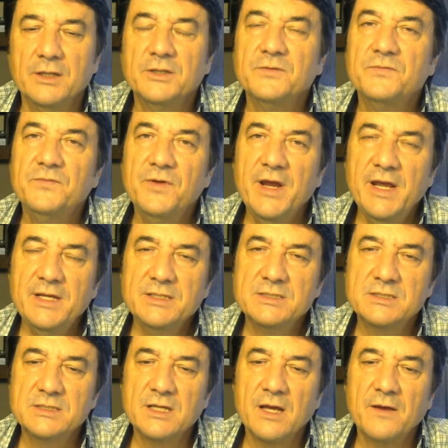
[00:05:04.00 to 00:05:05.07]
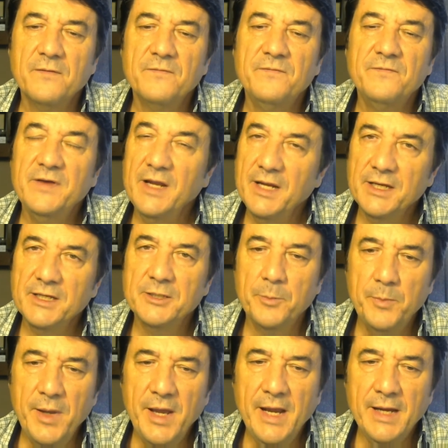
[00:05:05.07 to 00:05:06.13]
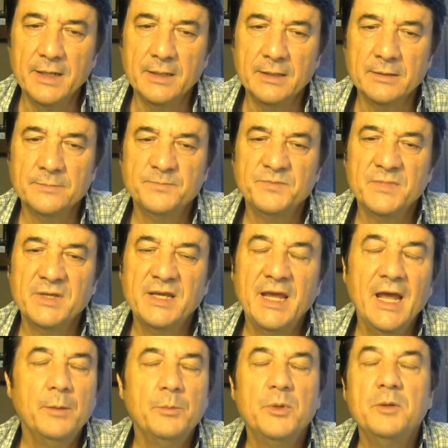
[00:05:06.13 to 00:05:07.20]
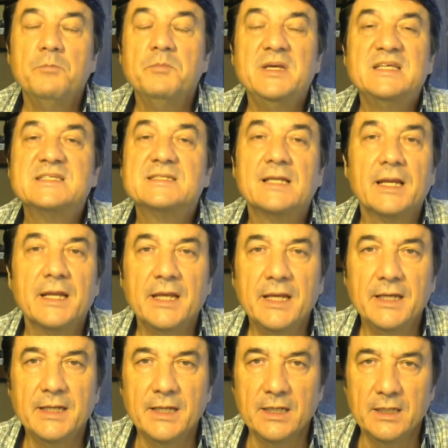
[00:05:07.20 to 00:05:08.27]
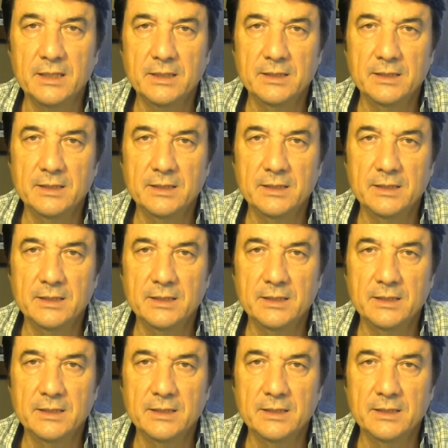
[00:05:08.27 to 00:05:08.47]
The phrase feeling the pain can be misleading.